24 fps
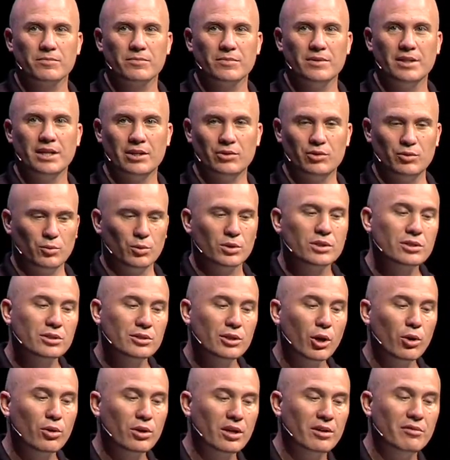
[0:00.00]
This was
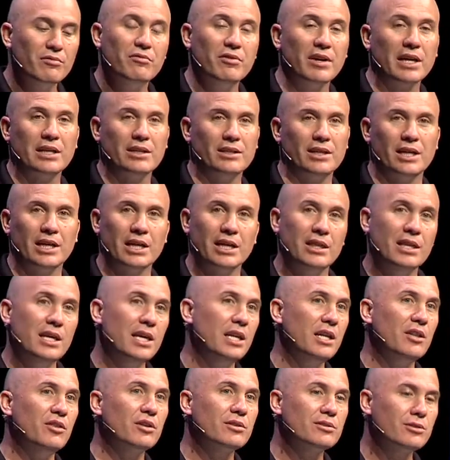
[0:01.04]
so convicting. And
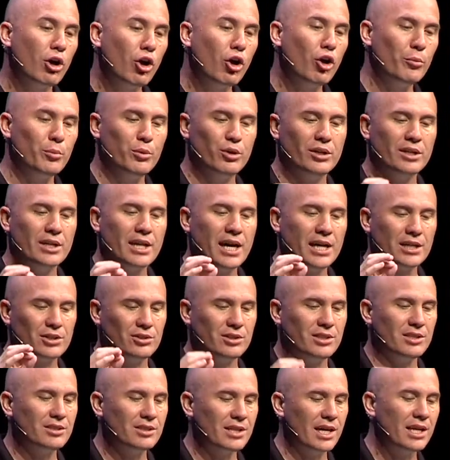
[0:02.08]
then in the Talmud, it
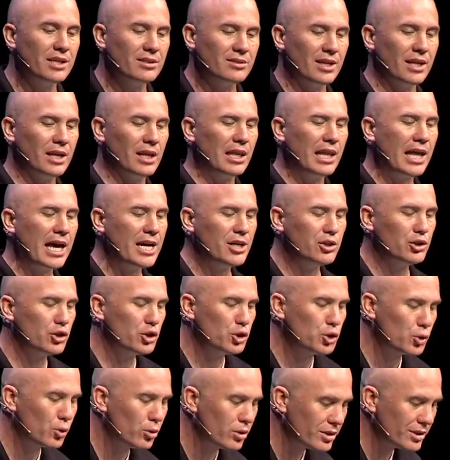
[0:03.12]
actually says that Elisha's
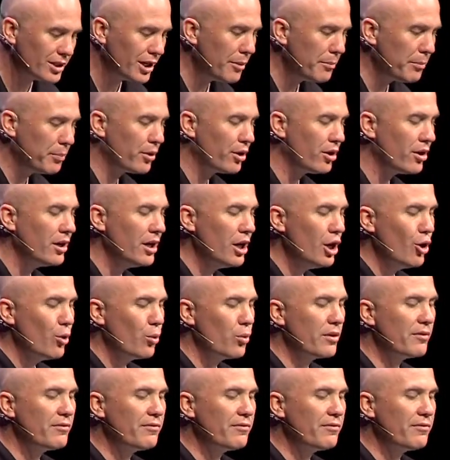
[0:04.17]
short temper would